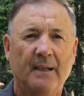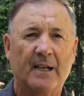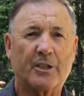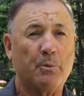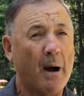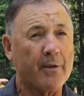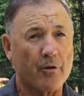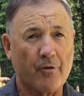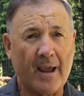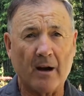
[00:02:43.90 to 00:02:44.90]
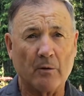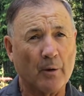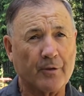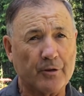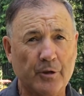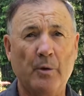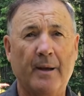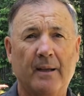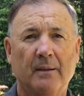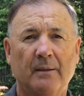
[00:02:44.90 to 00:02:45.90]
As to why they're there and what they're
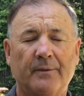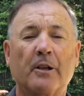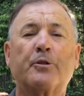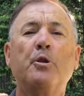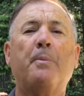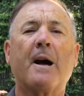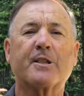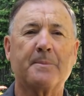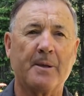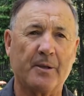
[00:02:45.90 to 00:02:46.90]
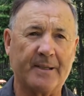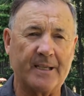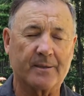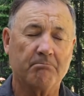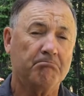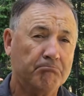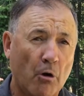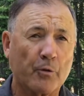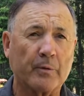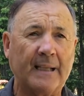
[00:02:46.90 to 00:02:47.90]
doing, there are two possibilities,
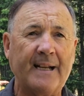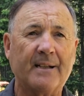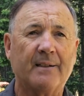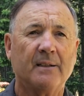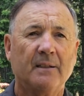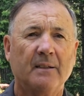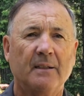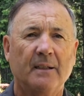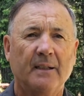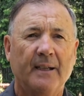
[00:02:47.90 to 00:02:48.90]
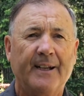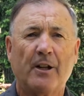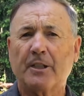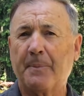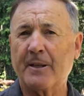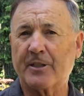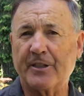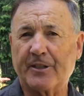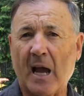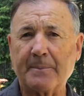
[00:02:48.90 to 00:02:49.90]
both related. It all depends on
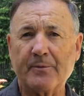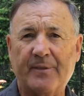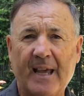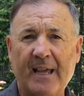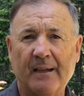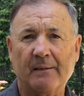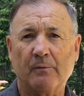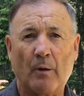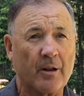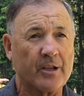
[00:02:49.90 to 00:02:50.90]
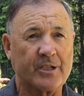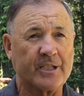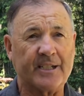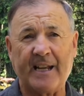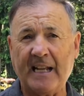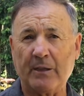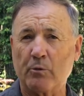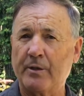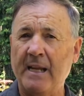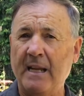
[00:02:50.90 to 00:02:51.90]
the time of day and whether this is a daily
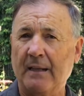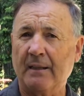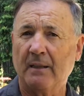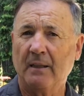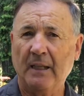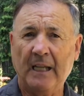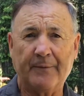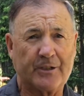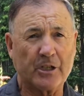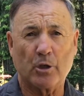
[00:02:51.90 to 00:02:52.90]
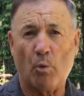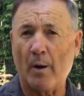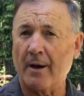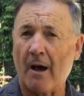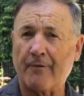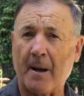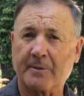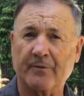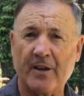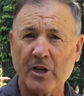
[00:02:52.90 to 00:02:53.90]
routine. If it's just a one-off
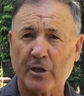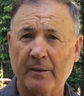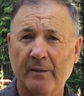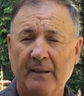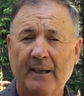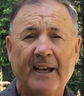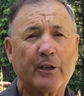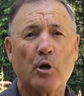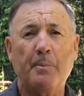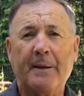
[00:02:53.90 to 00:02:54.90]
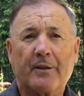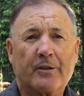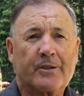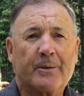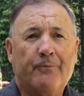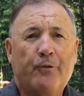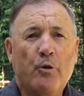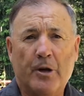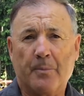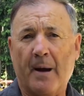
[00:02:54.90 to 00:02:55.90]
observation, it could be that there's some
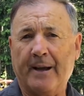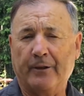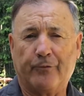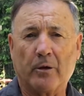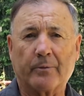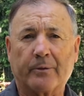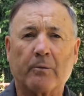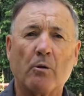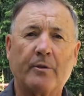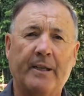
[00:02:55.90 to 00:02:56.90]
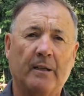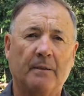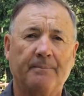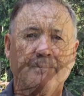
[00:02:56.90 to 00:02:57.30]
food nearby in the form of a roadkill.